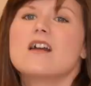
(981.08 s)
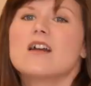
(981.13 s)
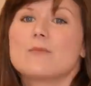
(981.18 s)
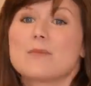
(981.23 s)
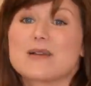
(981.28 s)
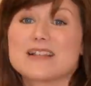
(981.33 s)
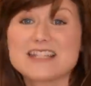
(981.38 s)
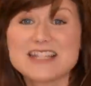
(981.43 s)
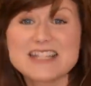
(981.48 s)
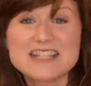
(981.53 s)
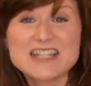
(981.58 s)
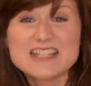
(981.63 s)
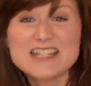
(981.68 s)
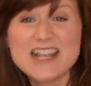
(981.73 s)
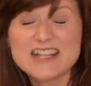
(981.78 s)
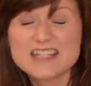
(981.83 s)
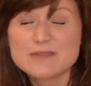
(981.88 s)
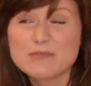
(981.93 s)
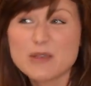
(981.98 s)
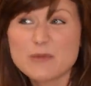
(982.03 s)
my sister
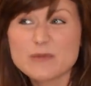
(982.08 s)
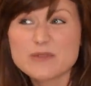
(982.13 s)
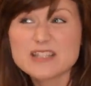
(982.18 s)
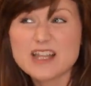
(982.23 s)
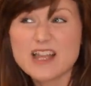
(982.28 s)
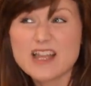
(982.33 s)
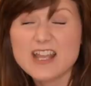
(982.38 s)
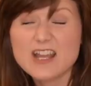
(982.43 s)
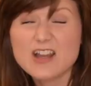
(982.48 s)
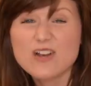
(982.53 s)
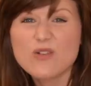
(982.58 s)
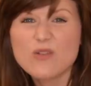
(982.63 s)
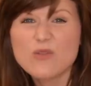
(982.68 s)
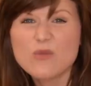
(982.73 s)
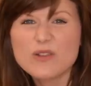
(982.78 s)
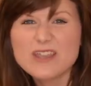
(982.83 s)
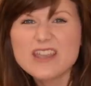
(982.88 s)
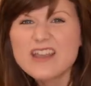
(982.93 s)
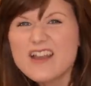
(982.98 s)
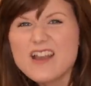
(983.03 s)
texted me and was like,
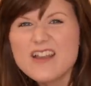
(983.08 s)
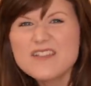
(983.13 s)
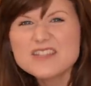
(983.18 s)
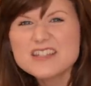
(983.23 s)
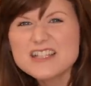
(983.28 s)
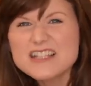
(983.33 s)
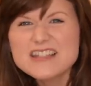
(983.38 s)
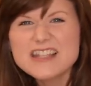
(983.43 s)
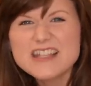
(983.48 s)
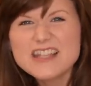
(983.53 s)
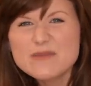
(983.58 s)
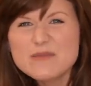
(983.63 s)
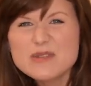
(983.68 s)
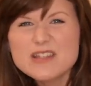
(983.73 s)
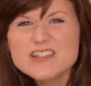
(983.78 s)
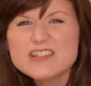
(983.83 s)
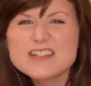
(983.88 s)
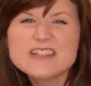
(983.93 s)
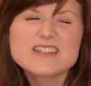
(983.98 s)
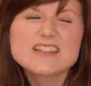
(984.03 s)
yeah, I've seen the
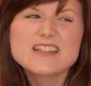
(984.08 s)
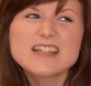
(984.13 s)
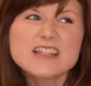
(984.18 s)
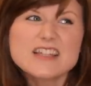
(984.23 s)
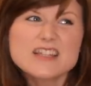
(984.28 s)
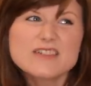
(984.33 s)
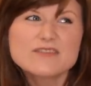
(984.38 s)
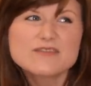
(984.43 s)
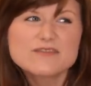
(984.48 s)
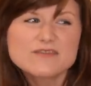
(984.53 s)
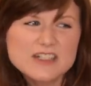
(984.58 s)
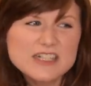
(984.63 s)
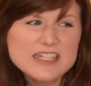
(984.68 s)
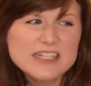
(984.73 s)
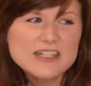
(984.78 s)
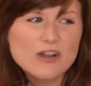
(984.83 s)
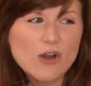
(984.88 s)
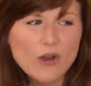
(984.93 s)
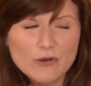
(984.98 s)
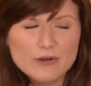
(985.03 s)
image. It's like a
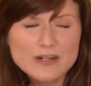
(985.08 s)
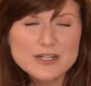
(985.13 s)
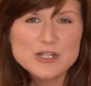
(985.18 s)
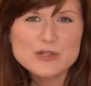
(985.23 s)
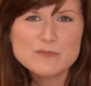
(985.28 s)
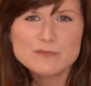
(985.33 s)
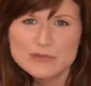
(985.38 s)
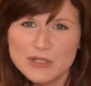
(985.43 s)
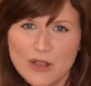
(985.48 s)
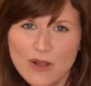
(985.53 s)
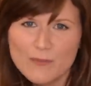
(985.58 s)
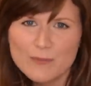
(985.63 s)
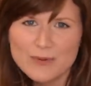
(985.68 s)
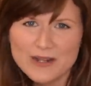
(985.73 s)
funny orange blob.